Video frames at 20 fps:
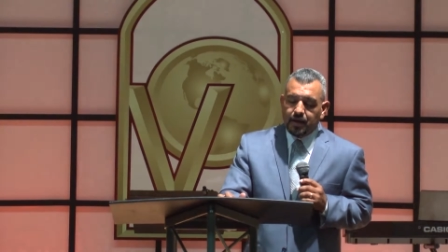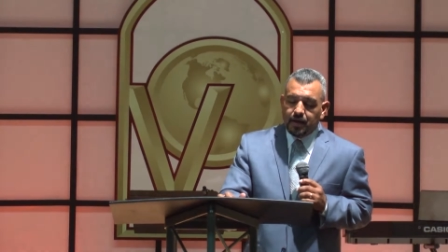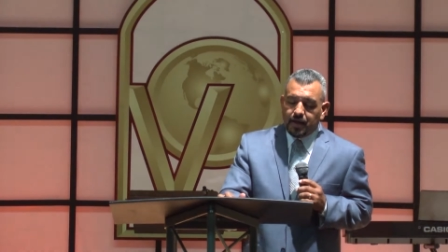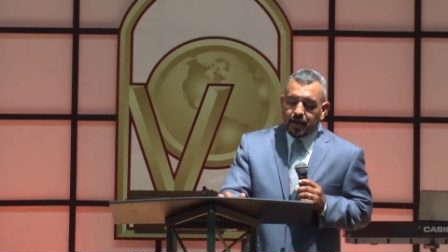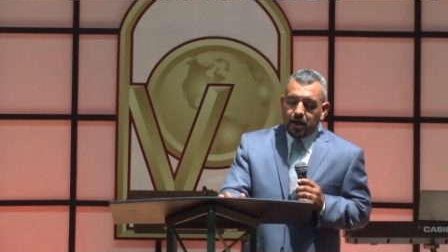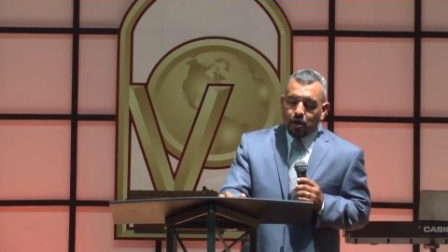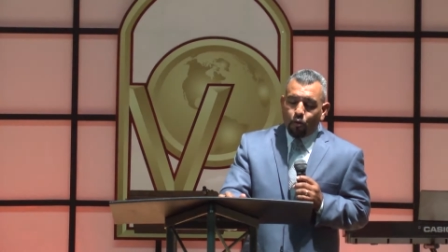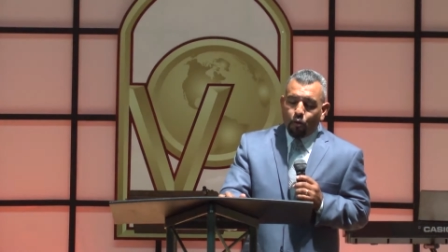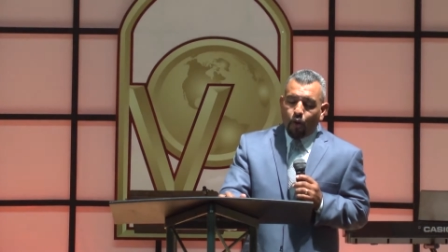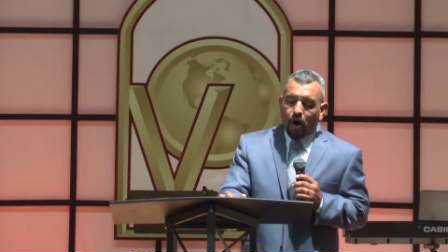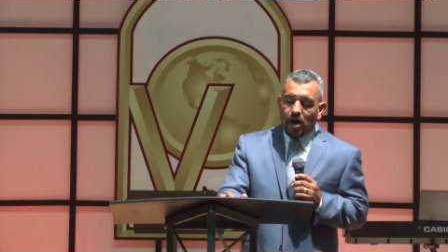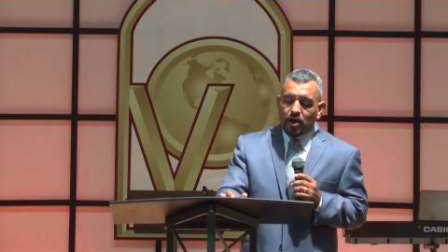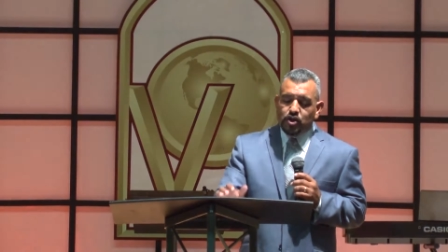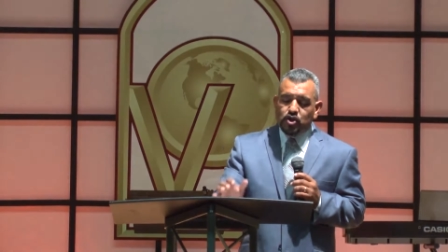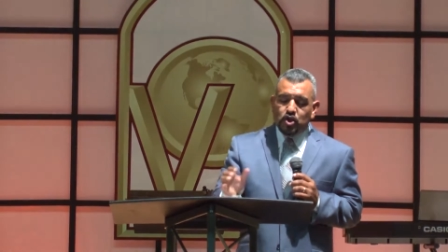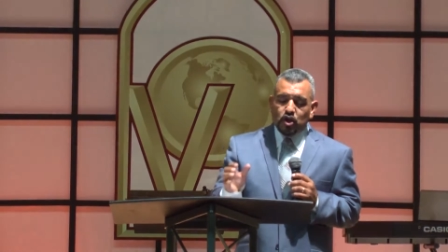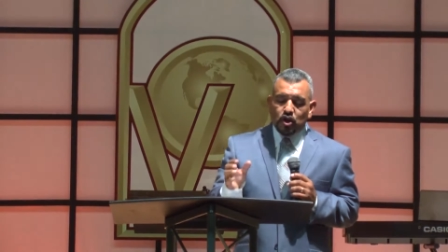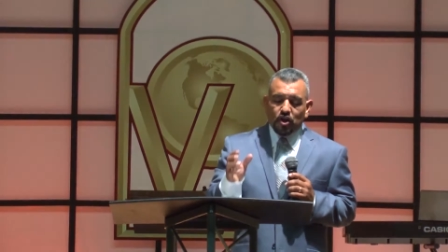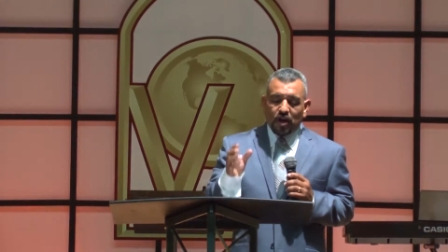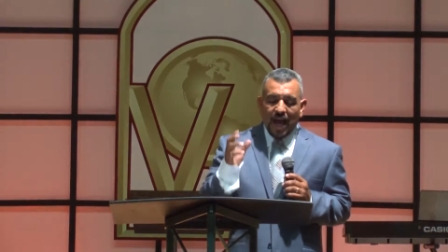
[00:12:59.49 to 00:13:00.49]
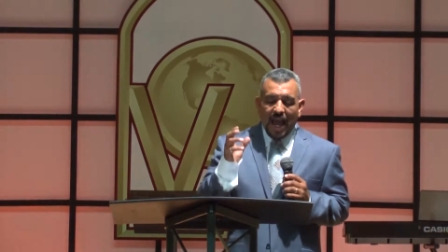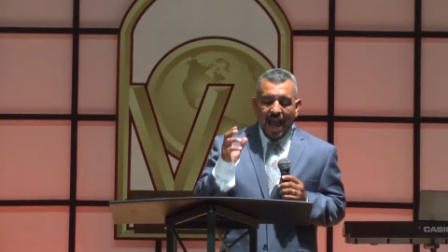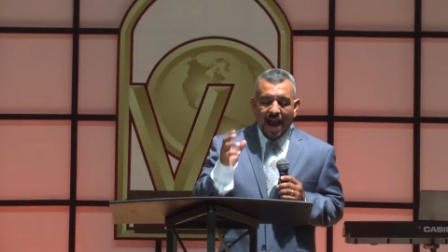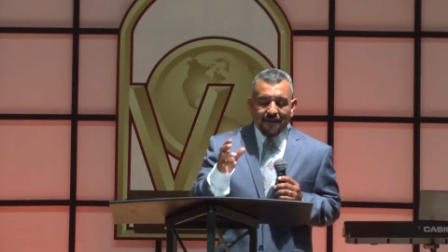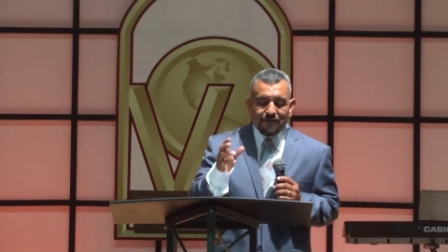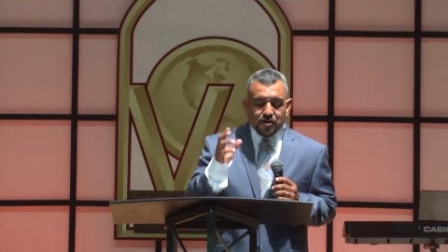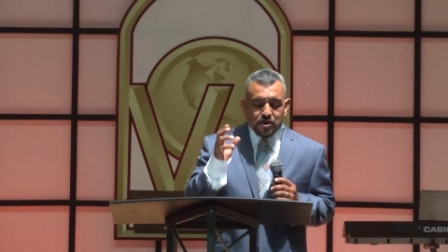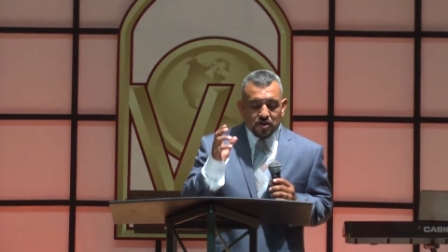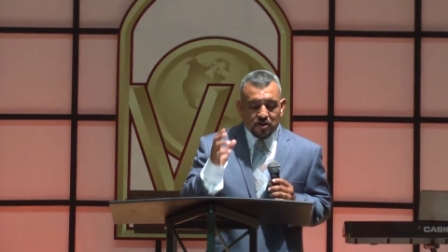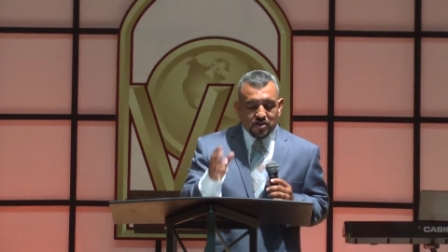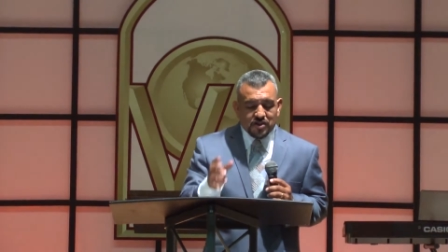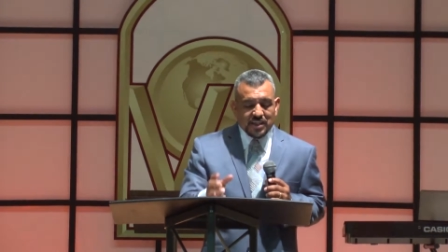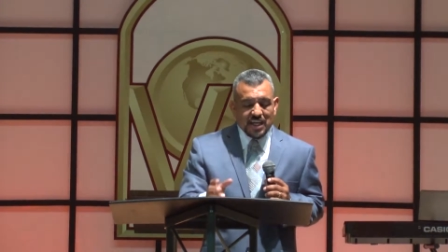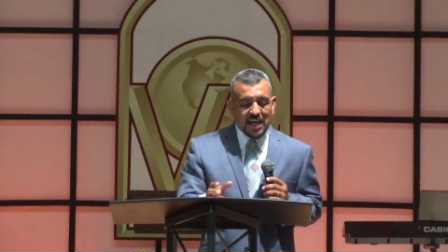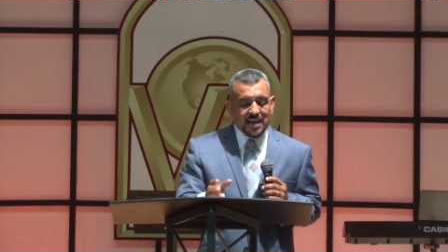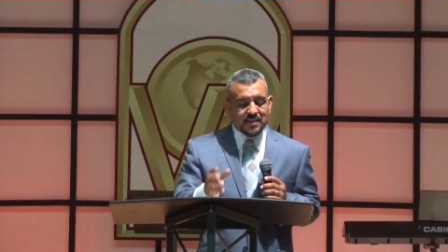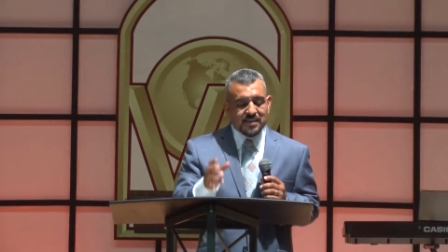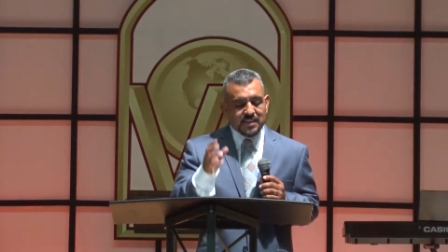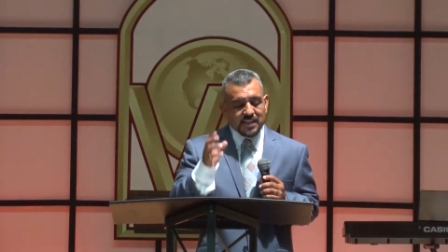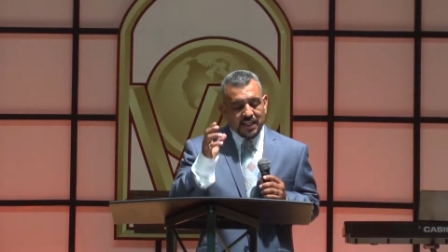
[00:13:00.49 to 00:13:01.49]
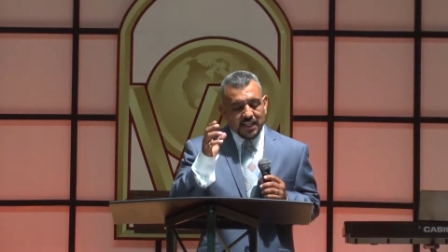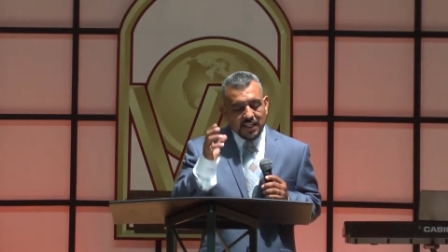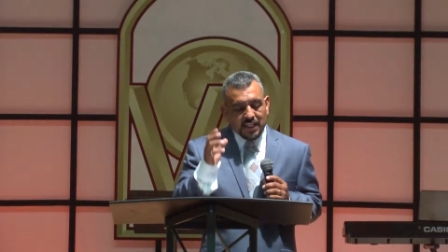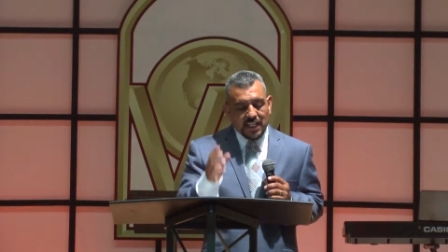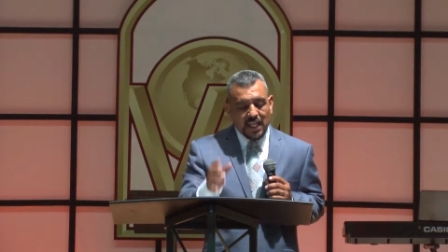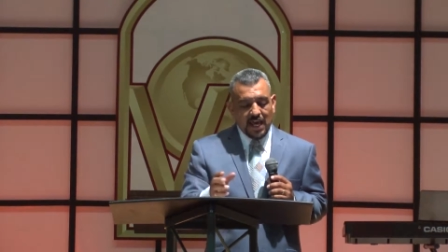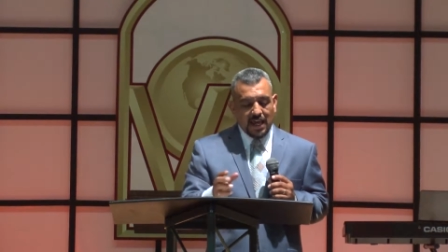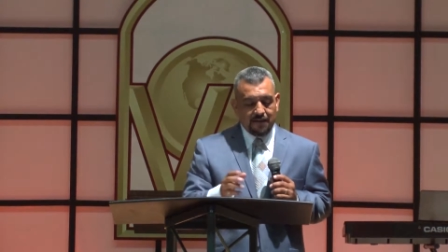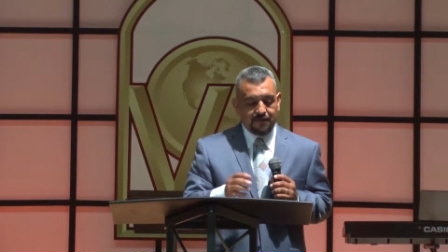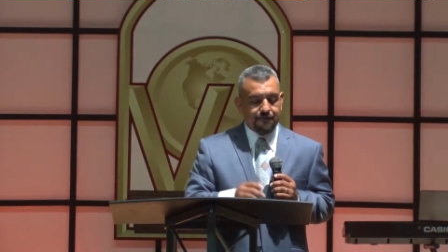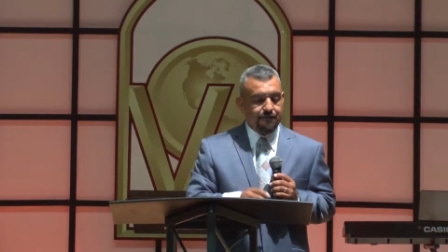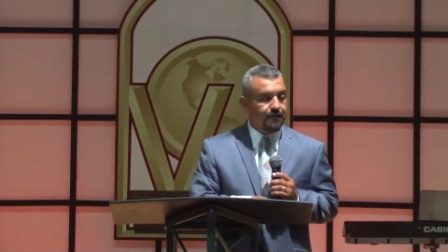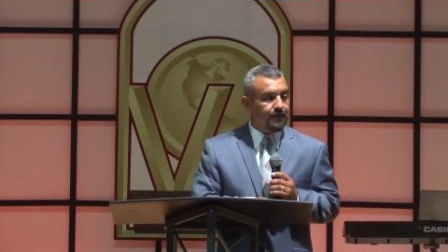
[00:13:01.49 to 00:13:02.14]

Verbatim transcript: He wants you to have success in life.